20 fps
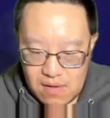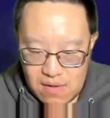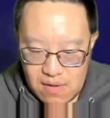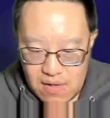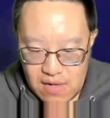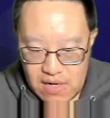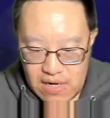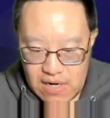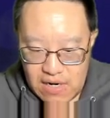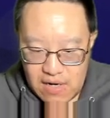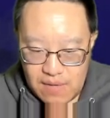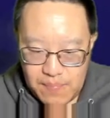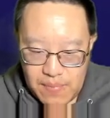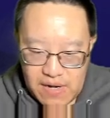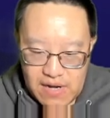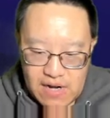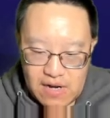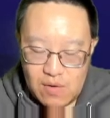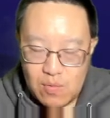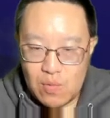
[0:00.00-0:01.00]
and the
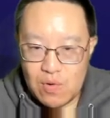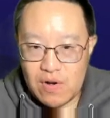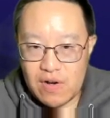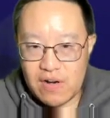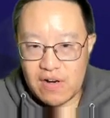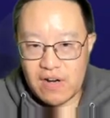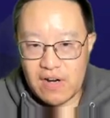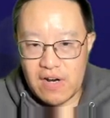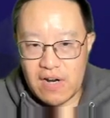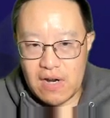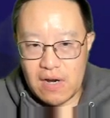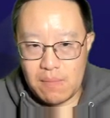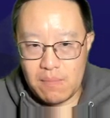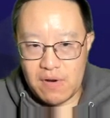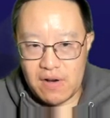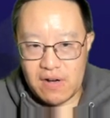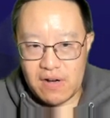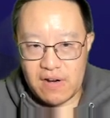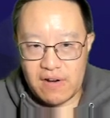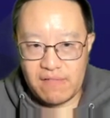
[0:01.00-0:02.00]
password is
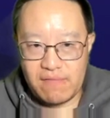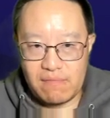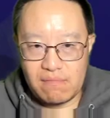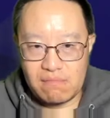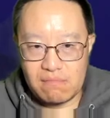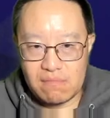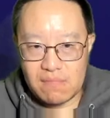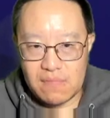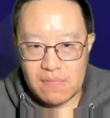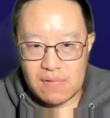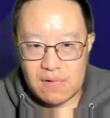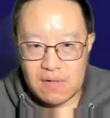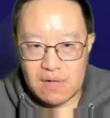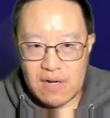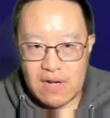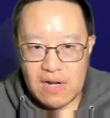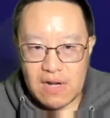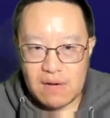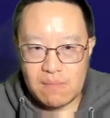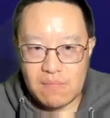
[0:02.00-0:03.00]

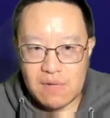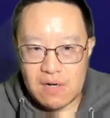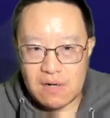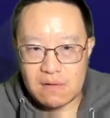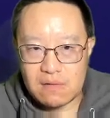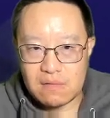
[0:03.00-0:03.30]
msfadmin,